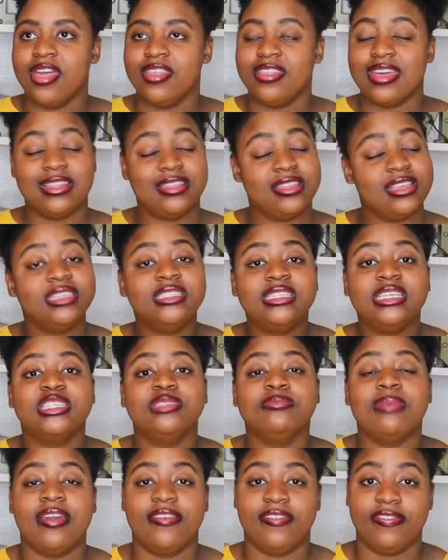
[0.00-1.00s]
that this
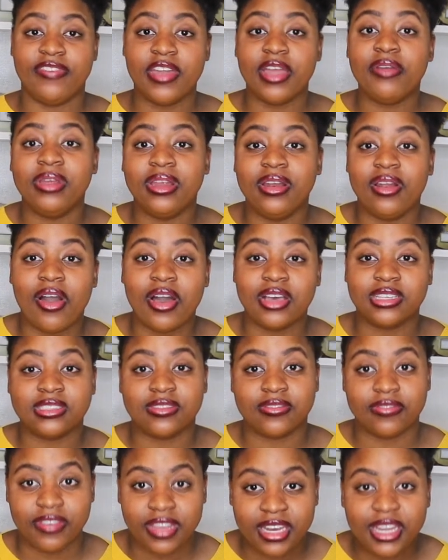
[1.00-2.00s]
is my very
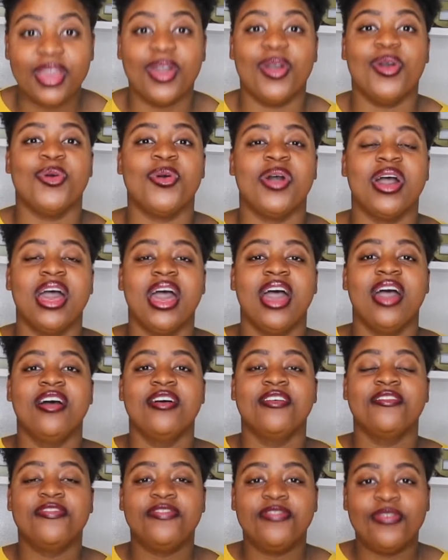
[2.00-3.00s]
last video
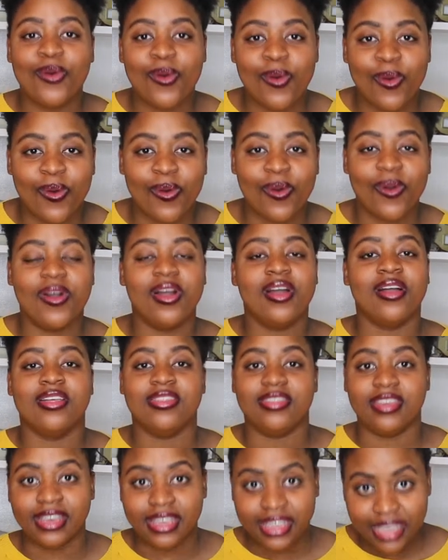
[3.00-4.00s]
for
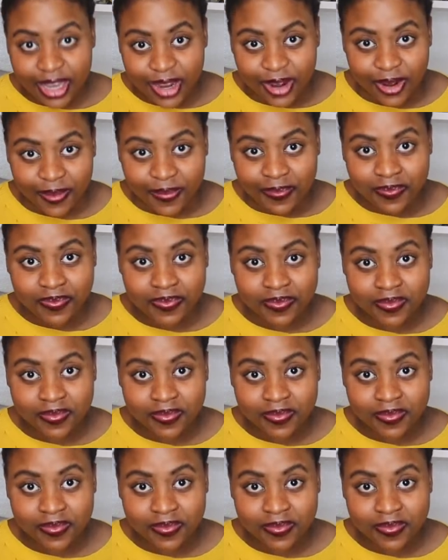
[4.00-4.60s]
the year.